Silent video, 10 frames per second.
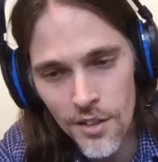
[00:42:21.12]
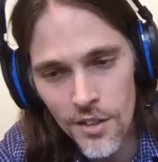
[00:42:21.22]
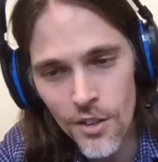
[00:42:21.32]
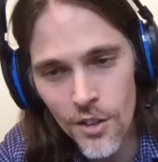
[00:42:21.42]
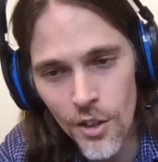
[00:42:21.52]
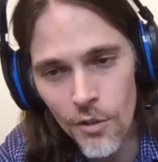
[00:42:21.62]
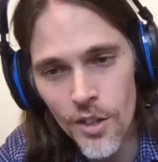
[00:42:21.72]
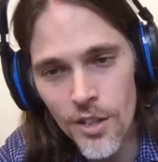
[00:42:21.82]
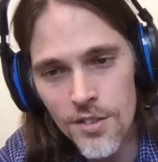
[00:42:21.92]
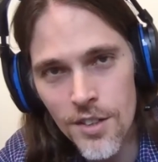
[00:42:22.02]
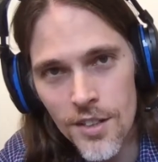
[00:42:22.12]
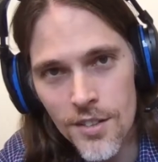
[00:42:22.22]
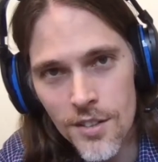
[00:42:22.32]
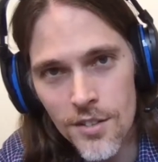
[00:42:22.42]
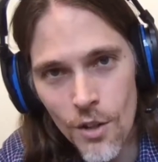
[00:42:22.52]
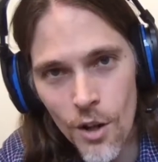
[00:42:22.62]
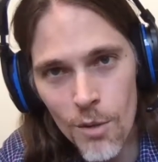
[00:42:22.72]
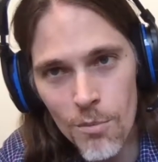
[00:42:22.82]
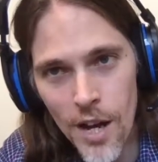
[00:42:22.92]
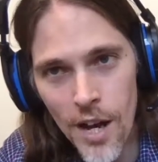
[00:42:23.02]
you know, it's it's it's all
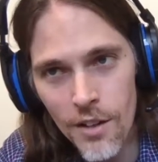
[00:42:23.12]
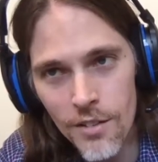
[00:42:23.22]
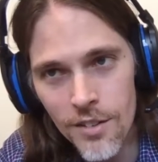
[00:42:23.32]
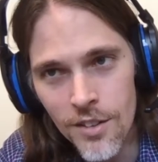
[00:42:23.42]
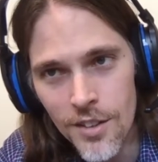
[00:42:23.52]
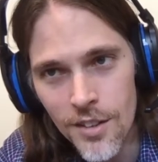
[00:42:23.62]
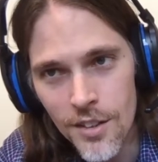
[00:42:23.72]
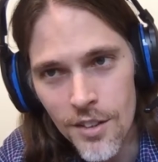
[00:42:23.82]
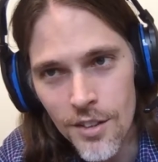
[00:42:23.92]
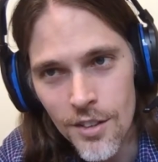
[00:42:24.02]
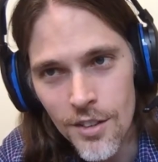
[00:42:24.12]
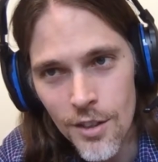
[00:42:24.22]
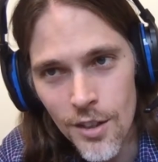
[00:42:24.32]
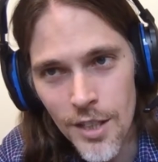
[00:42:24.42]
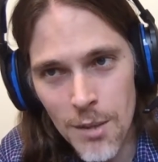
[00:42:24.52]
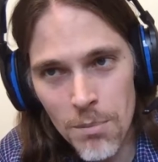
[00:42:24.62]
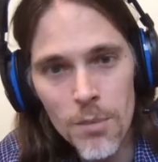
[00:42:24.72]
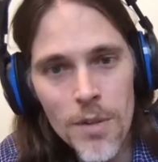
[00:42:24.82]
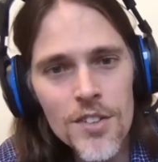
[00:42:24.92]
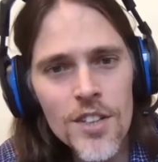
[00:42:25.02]
about
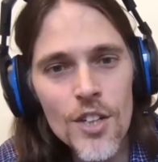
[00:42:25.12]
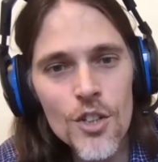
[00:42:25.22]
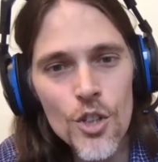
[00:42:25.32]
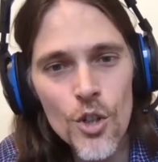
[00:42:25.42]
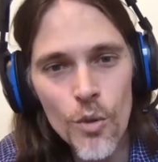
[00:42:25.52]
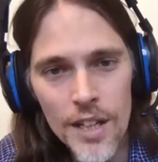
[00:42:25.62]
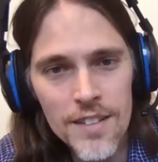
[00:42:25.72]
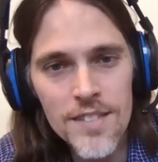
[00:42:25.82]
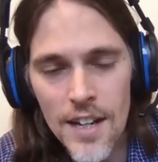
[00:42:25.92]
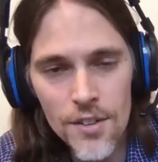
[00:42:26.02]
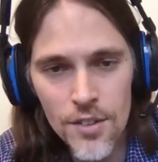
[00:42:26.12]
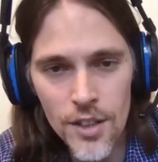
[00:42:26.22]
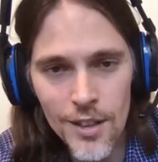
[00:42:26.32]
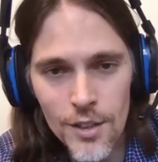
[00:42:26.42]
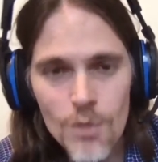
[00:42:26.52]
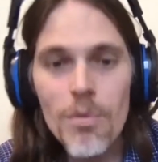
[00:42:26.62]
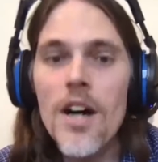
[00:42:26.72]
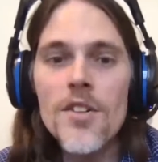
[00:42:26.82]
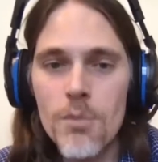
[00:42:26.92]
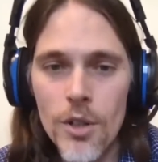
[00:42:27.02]
implementing and doing and testing. It's
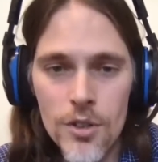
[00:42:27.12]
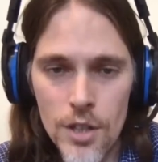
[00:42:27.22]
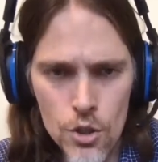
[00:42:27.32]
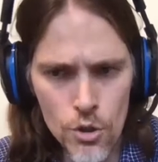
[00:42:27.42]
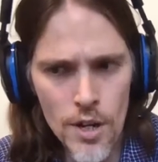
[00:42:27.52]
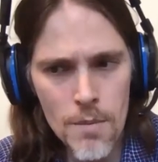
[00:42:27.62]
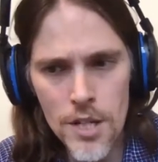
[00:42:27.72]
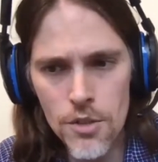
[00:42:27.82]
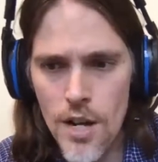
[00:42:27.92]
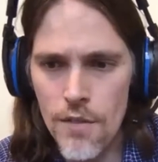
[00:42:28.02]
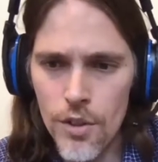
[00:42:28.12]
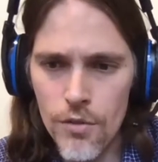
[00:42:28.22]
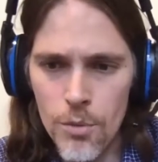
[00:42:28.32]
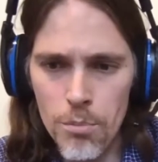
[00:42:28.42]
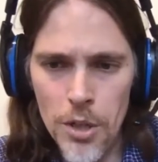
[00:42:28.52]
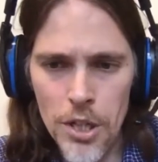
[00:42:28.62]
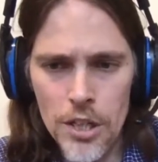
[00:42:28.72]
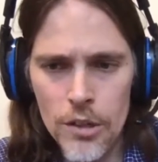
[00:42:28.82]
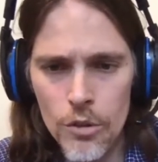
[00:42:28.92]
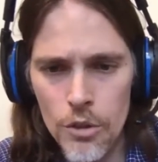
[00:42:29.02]
impossible to say, should I buy traffic from
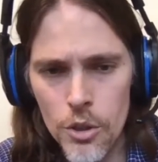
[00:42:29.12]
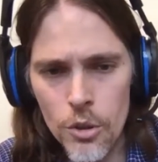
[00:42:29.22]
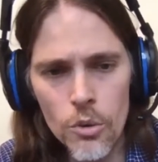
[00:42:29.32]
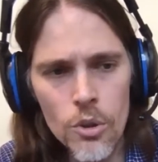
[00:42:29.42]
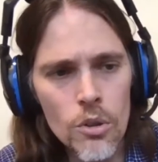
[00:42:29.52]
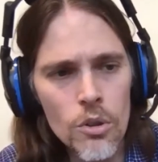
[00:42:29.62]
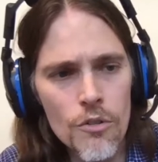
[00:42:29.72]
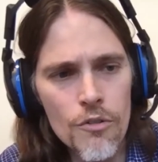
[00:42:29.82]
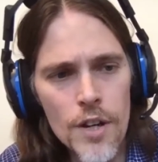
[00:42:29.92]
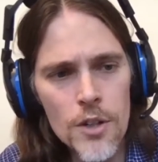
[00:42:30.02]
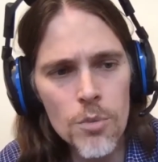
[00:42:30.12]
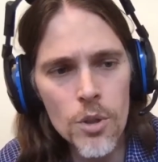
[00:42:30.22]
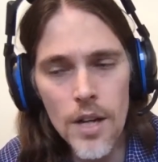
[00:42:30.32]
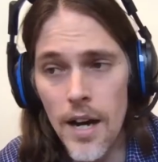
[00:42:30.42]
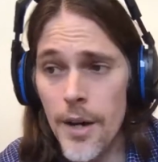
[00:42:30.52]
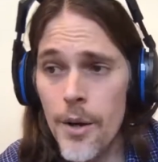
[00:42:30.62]
Bing or Google or Facebook? I don't